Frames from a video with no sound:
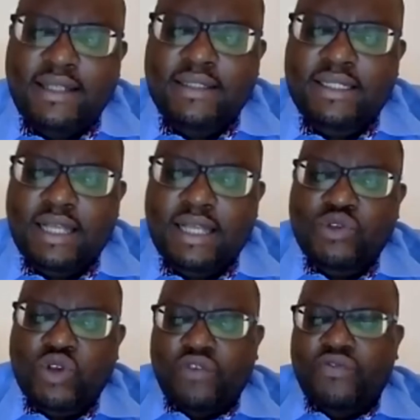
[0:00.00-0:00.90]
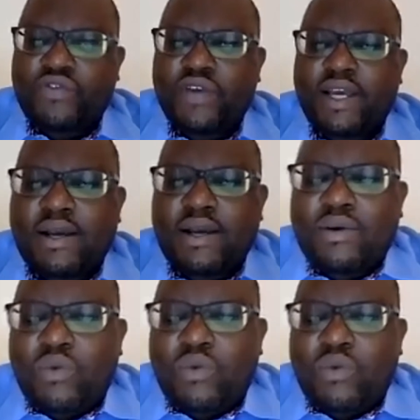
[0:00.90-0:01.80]
in terms of
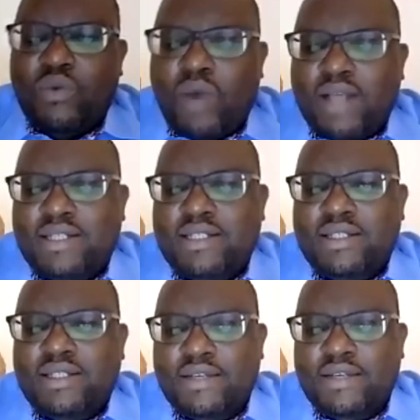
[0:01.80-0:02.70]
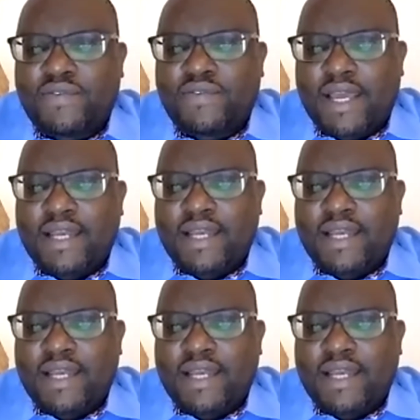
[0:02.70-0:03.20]
what, if any,